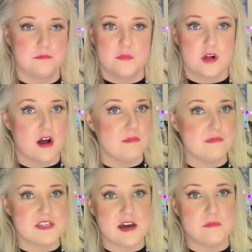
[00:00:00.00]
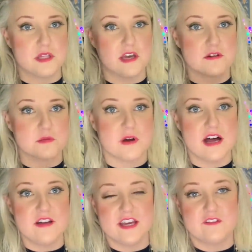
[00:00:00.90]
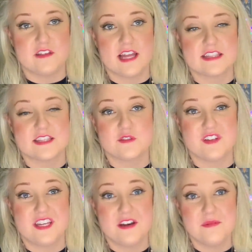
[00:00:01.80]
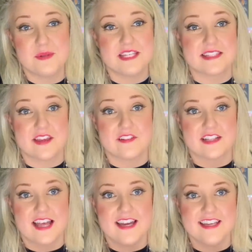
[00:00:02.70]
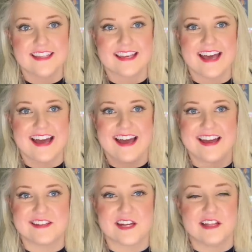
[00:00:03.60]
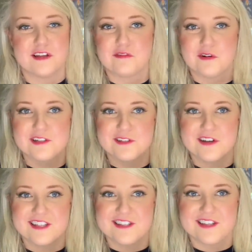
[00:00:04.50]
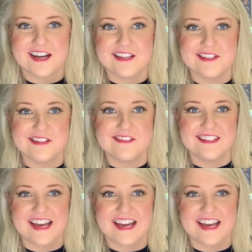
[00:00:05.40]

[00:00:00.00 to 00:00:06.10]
comment down below as well. If you like this video, please give it a like and I look forward to talking to you guys soon.